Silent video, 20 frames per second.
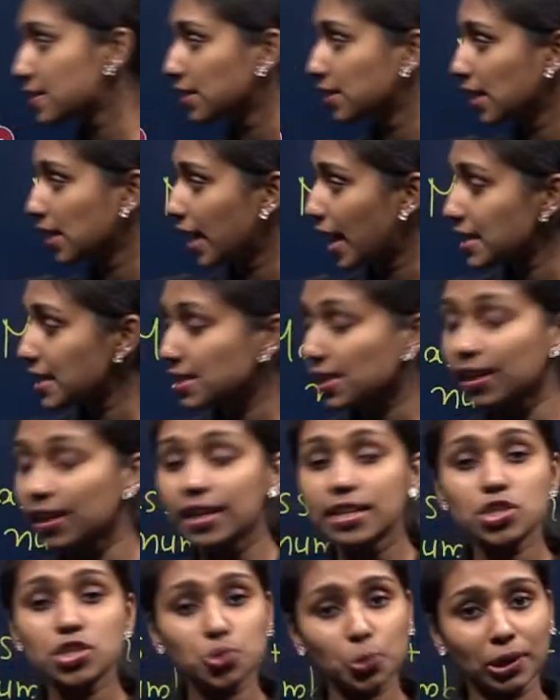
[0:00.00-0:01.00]
written as
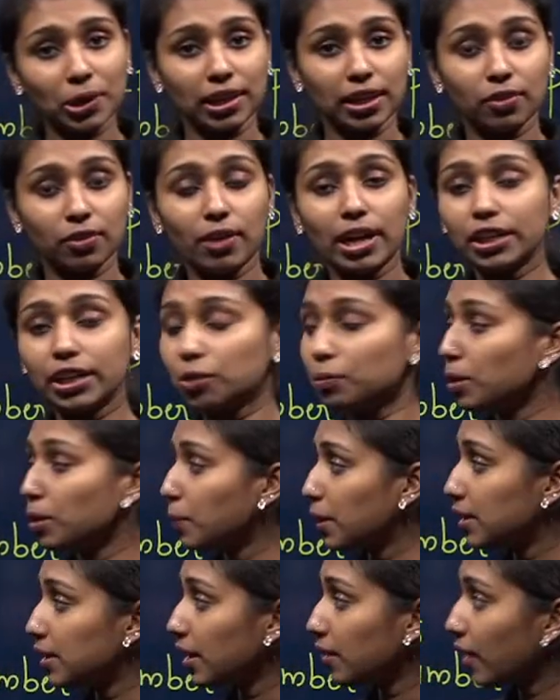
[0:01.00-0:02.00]
12. What do you mean
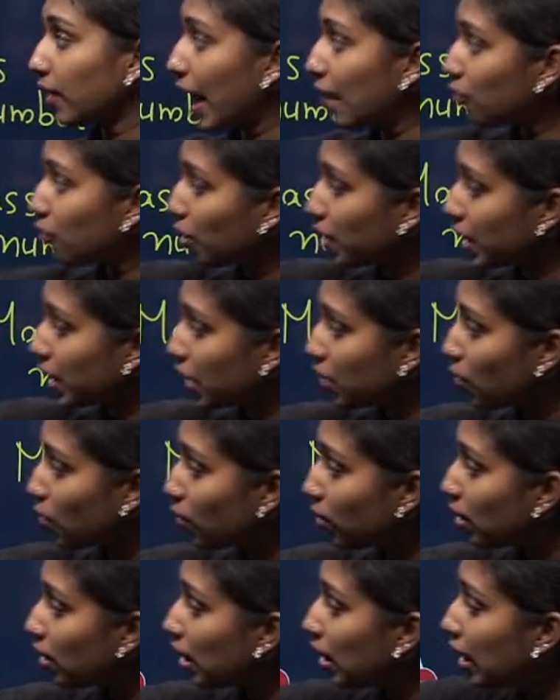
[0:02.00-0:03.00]
by that? We have already
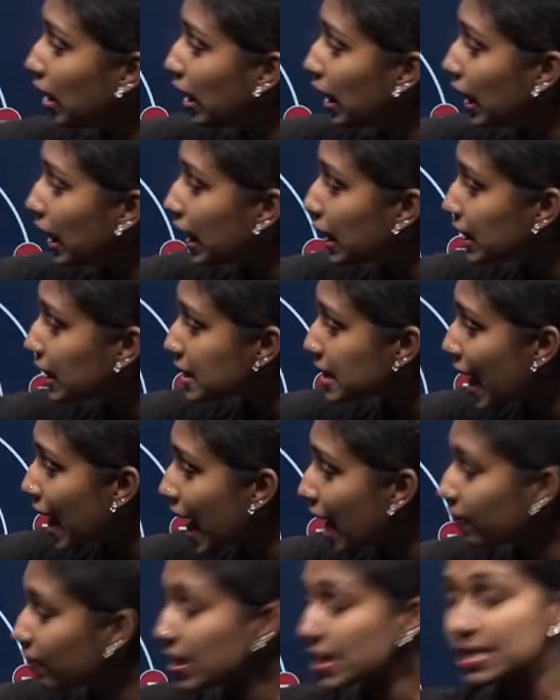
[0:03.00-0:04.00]
know it is
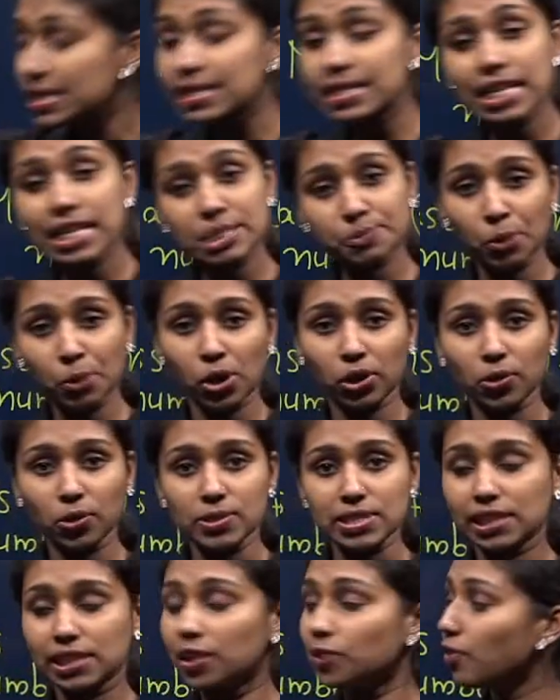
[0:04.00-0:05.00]
having 6 protons.
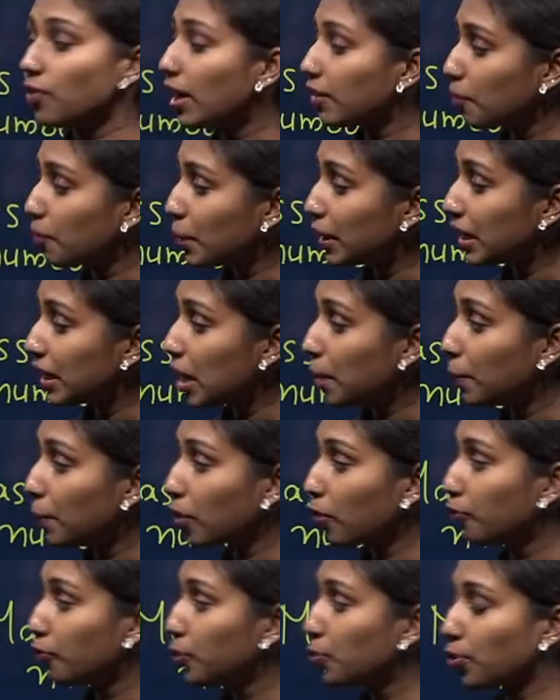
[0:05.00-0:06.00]
Then what will be the number
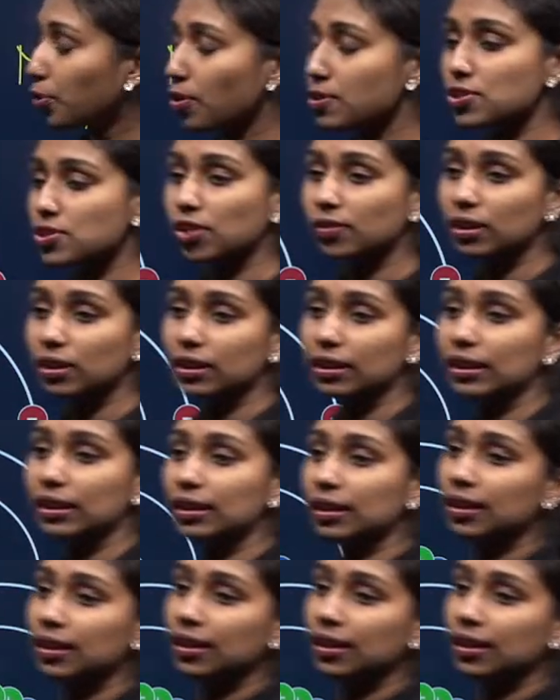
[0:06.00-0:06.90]
of neutrons over there?